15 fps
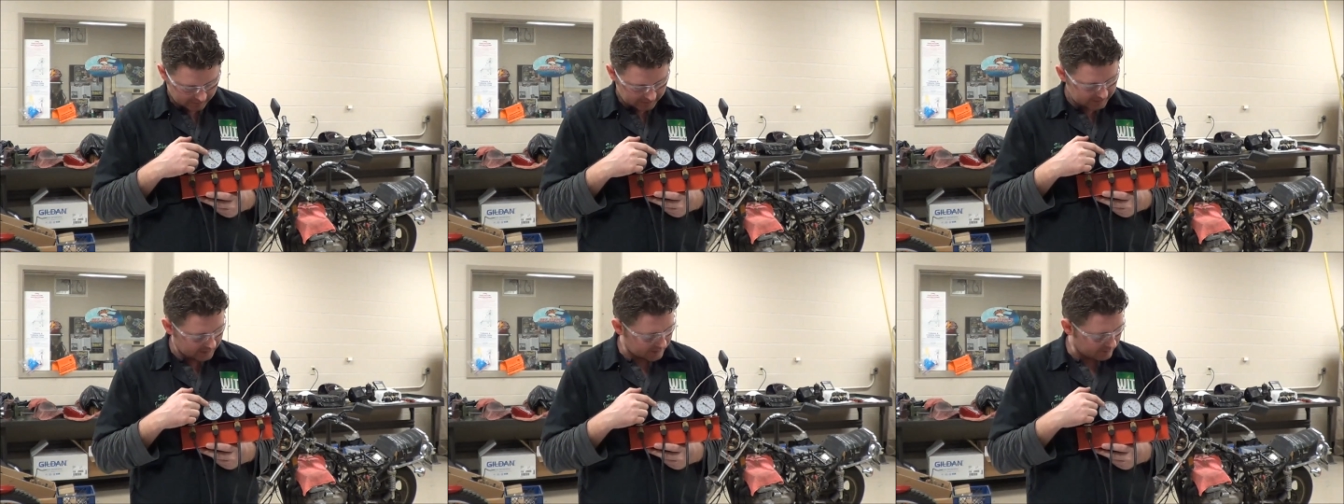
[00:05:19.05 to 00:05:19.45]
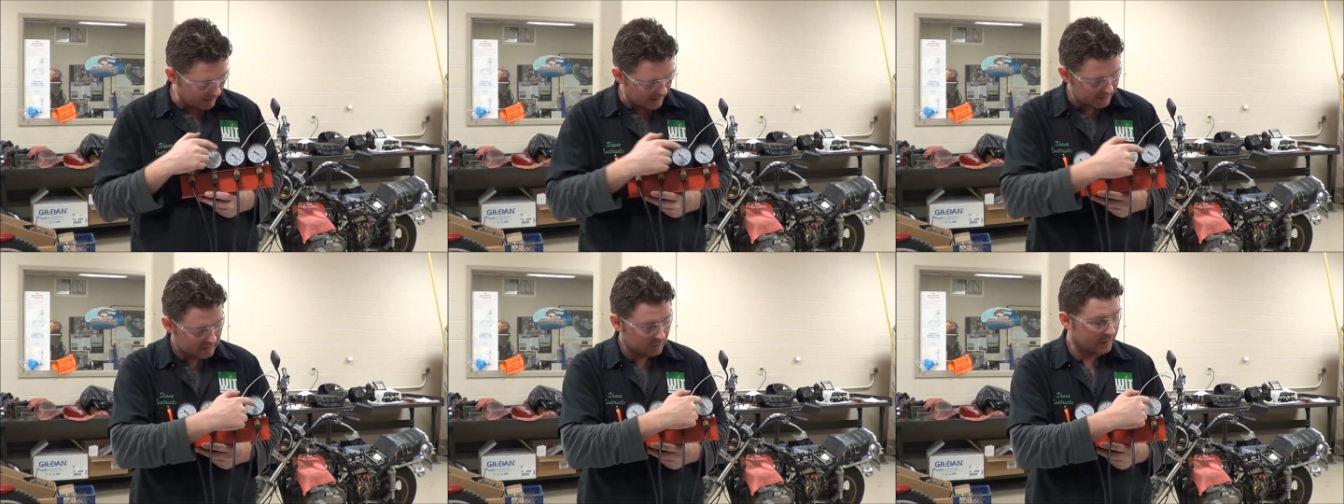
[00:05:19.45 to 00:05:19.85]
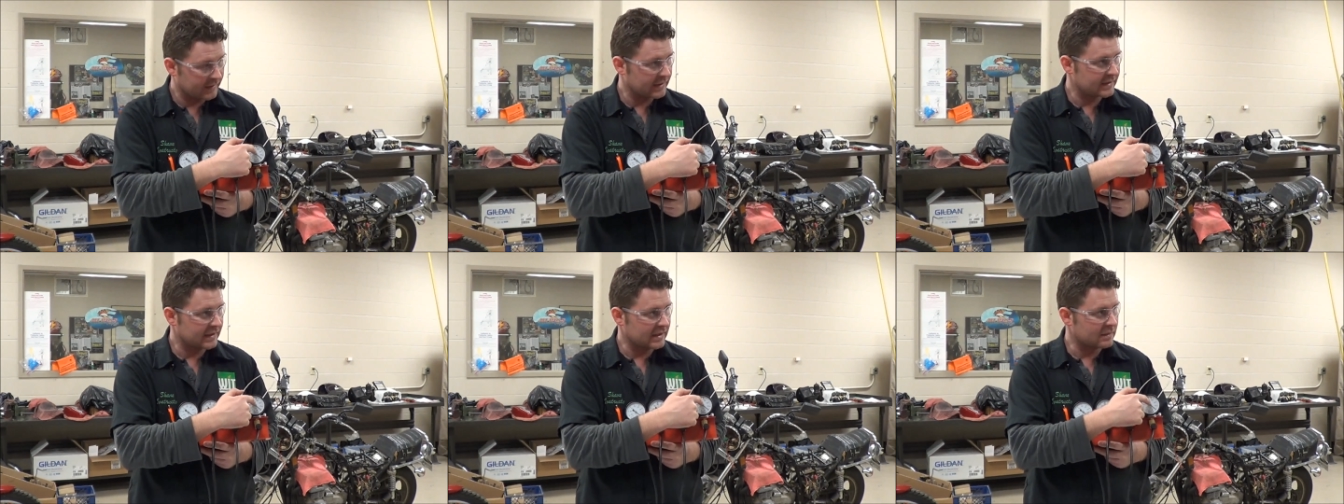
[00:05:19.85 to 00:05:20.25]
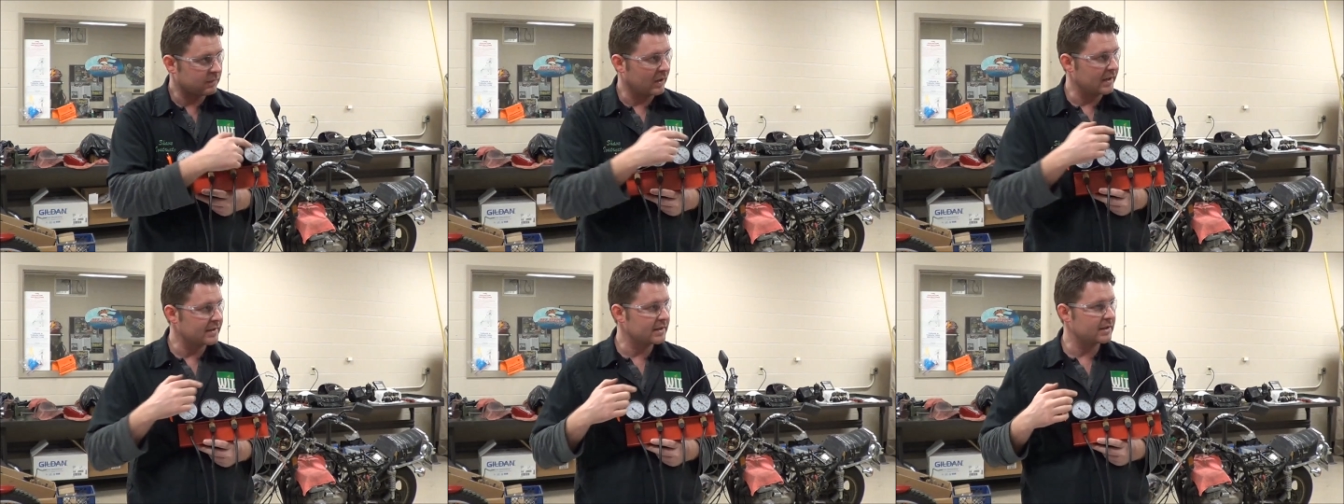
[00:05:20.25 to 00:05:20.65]
This says minus one, this says
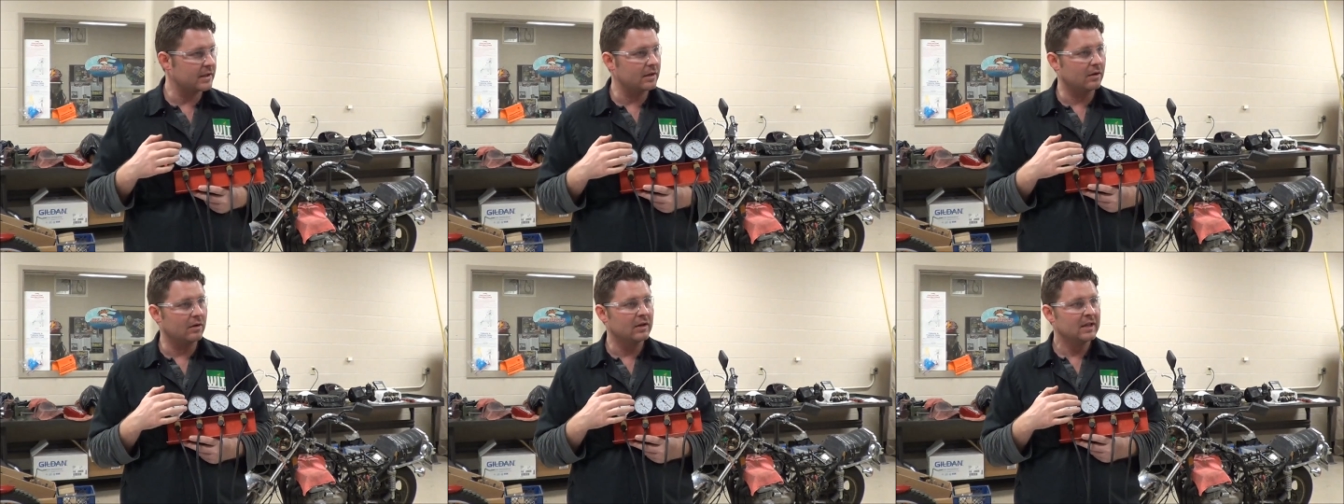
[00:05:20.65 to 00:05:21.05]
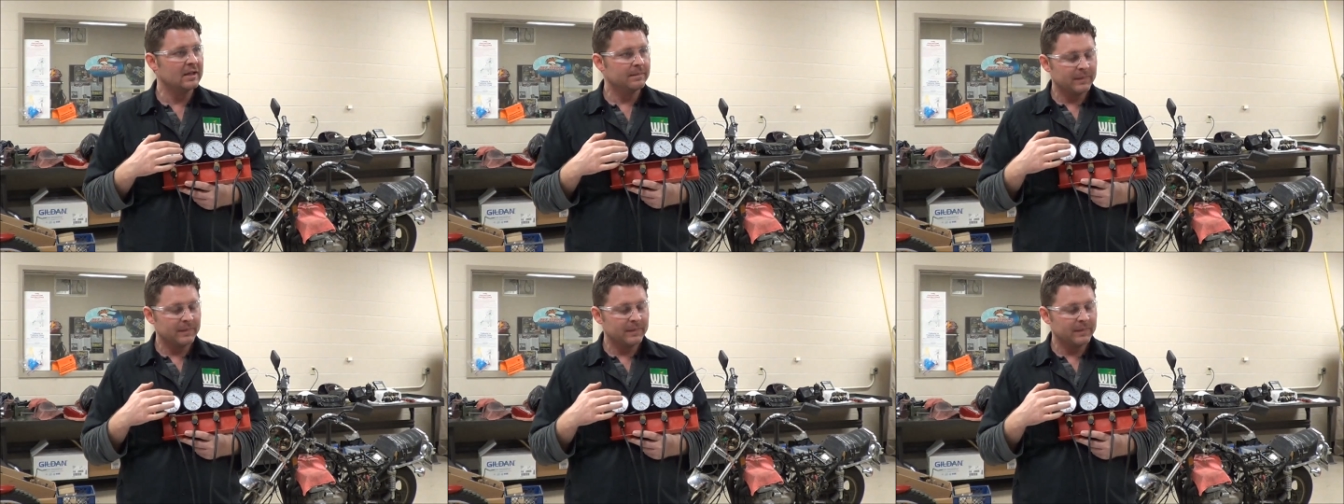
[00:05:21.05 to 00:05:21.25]
plus two,